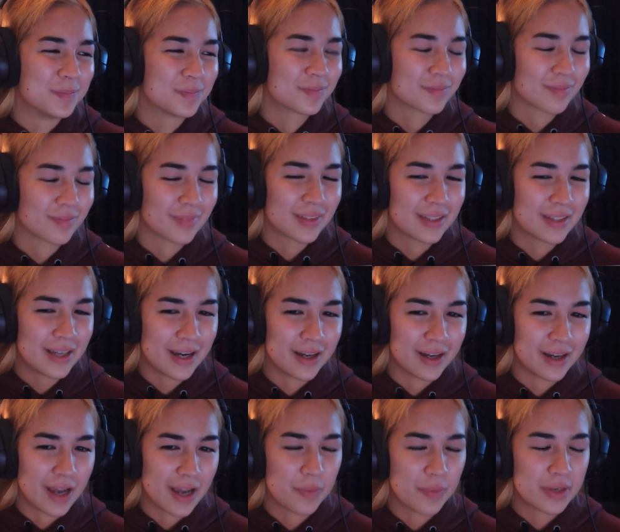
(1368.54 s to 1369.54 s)
yeah,
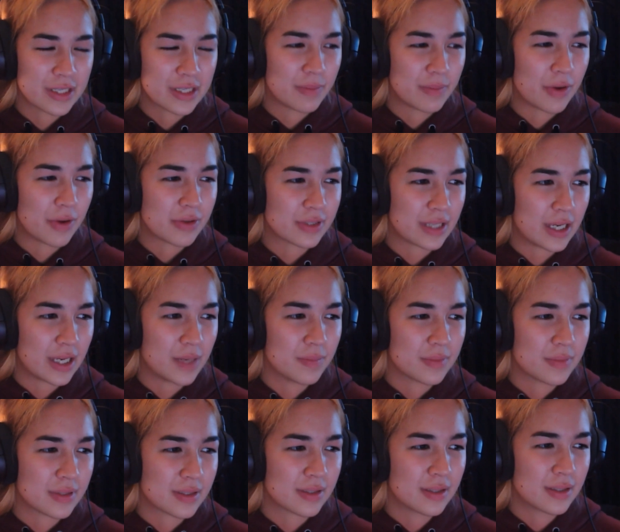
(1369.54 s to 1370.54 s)
I went into most
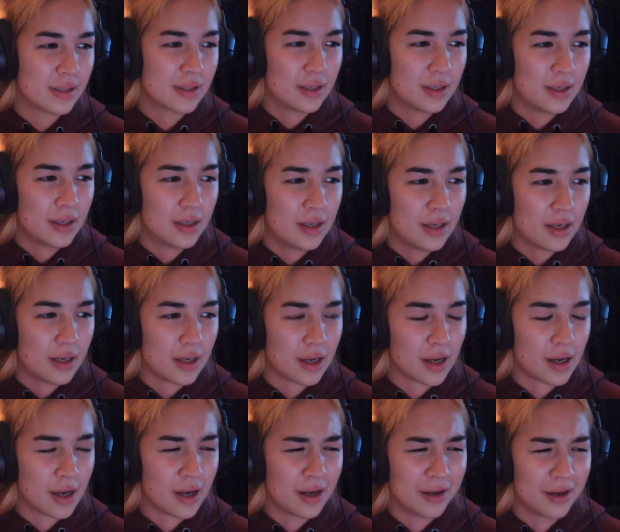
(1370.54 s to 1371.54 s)
games
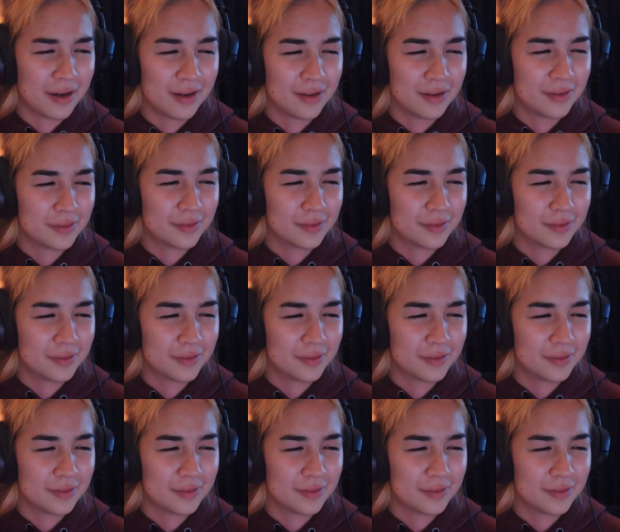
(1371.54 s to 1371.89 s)
uh,